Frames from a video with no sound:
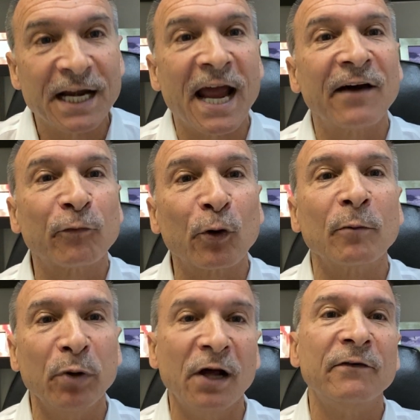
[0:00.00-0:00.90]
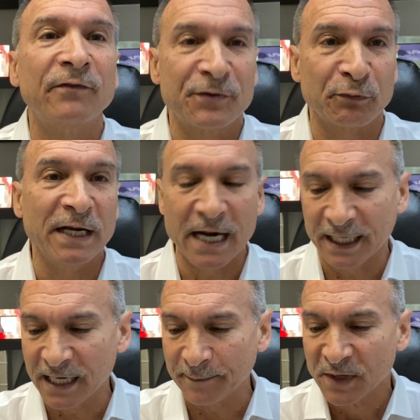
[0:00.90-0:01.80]
and half were above
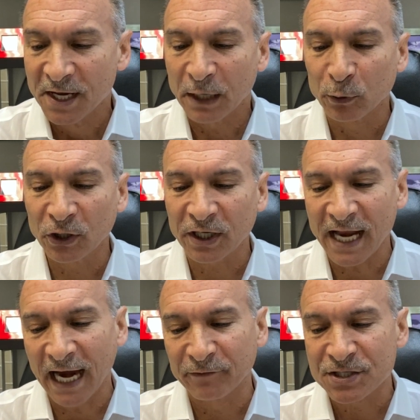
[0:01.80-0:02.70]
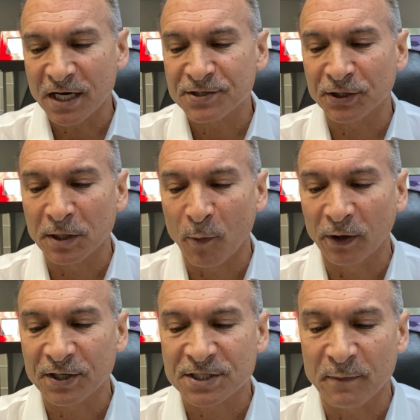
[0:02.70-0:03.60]
$399. And we're looking at average days on the
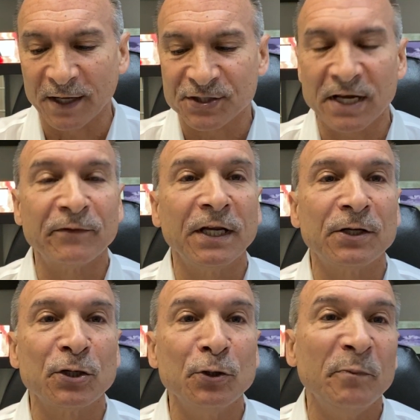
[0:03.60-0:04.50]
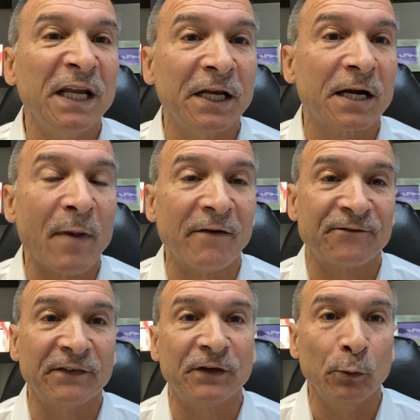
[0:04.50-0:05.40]
market, it's about 72, median
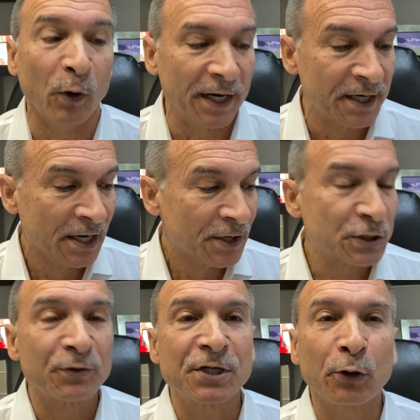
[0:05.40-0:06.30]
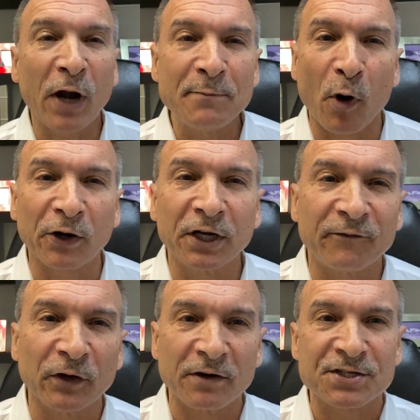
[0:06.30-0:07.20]
about 51. So it's a great market.
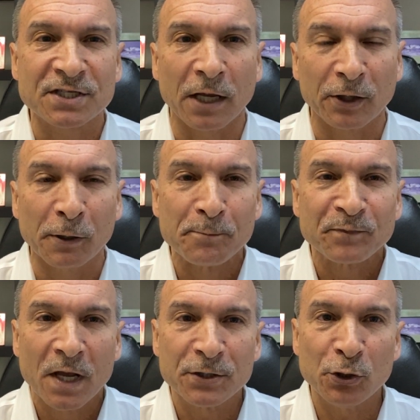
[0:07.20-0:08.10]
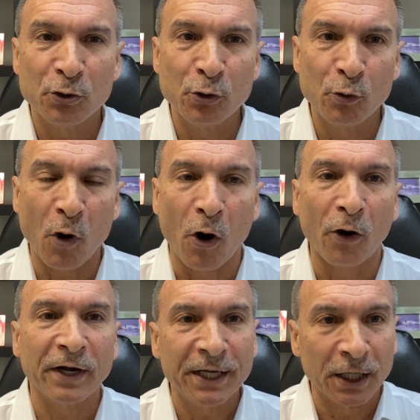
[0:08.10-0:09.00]
If you're a seller, you
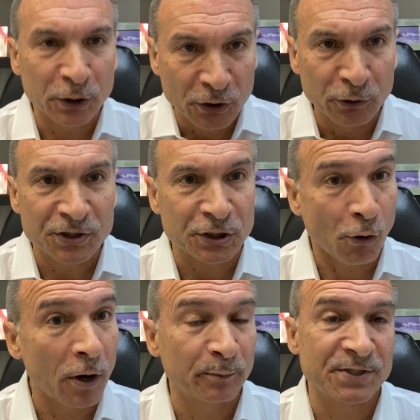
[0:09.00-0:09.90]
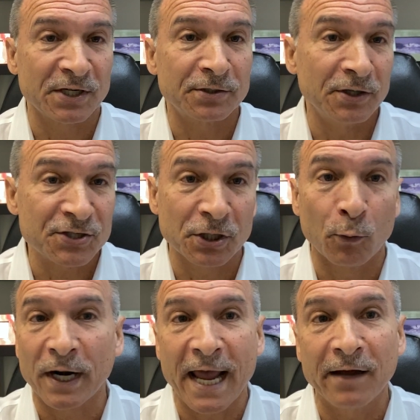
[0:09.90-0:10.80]
are in a good, strong position. You still
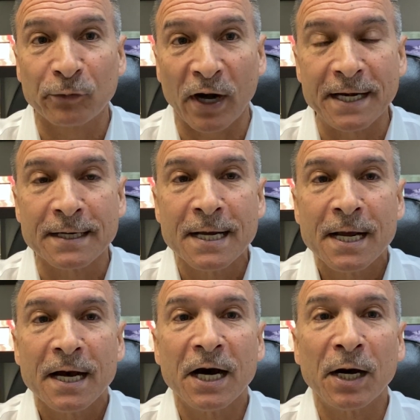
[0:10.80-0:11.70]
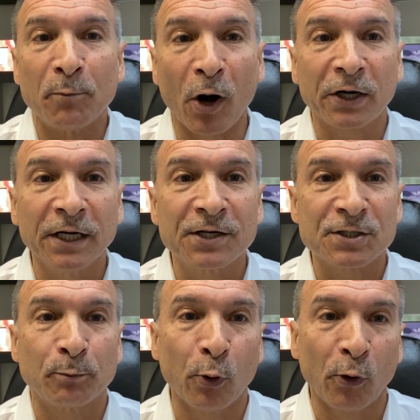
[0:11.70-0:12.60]
want to have great marketing
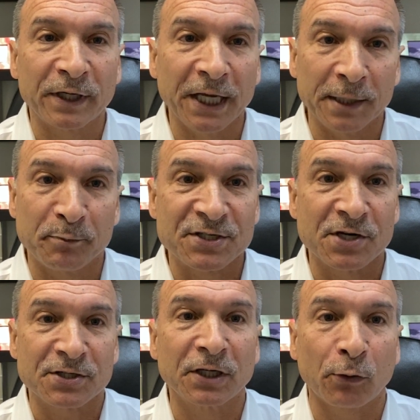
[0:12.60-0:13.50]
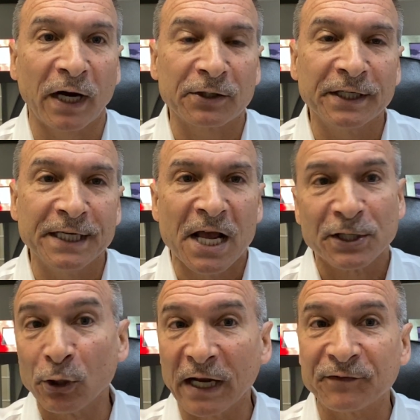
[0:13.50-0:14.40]
support, get it positioned correctly.
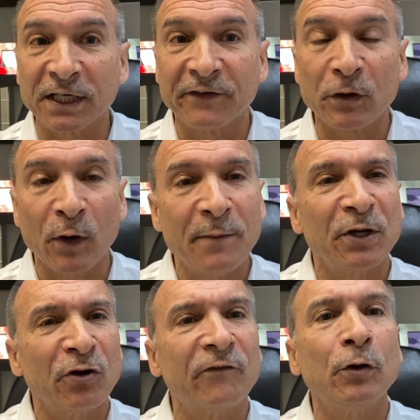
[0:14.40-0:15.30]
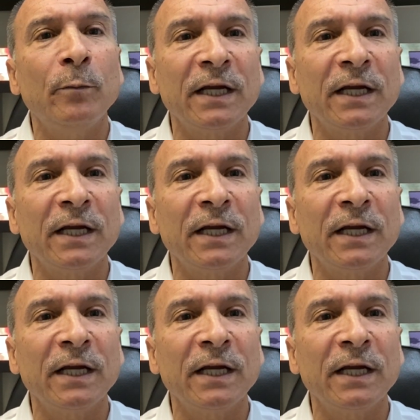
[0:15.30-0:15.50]
Don't have to give it away, but you have to